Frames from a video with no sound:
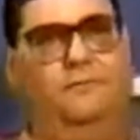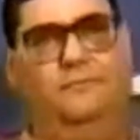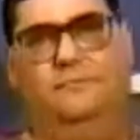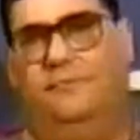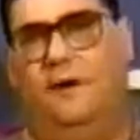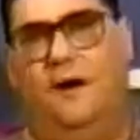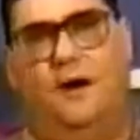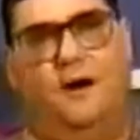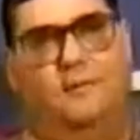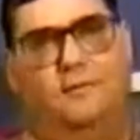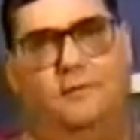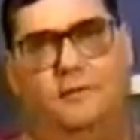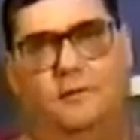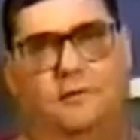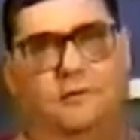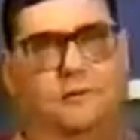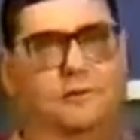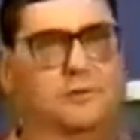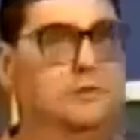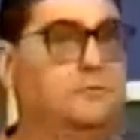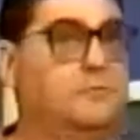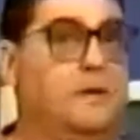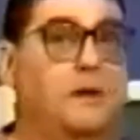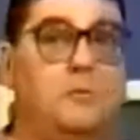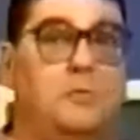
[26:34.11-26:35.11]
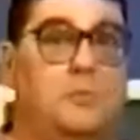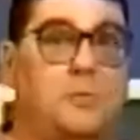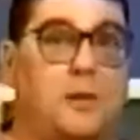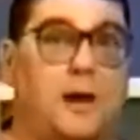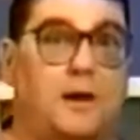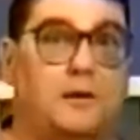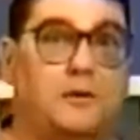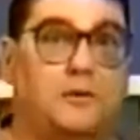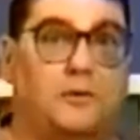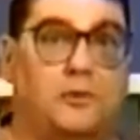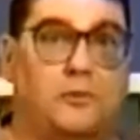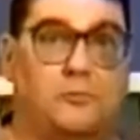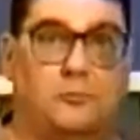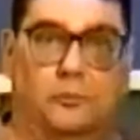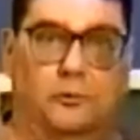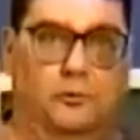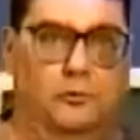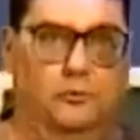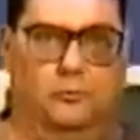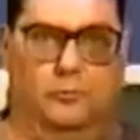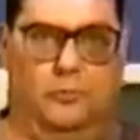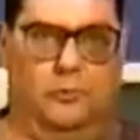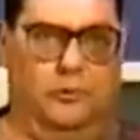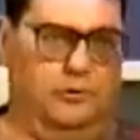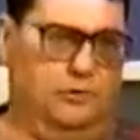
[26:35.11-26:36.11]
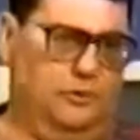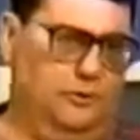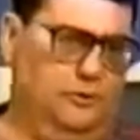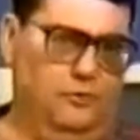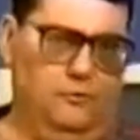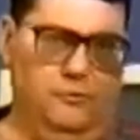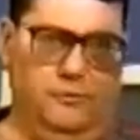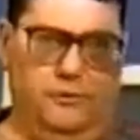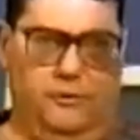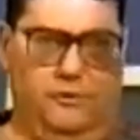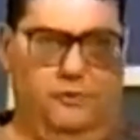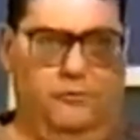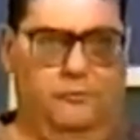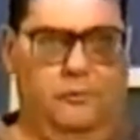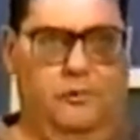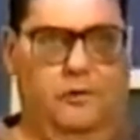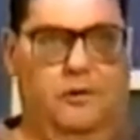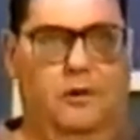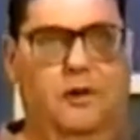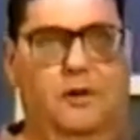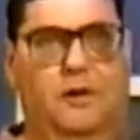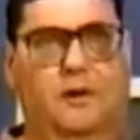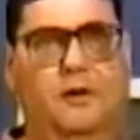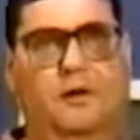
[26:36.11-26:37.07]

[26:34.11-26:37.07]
5 years, maybe back during World War II when you were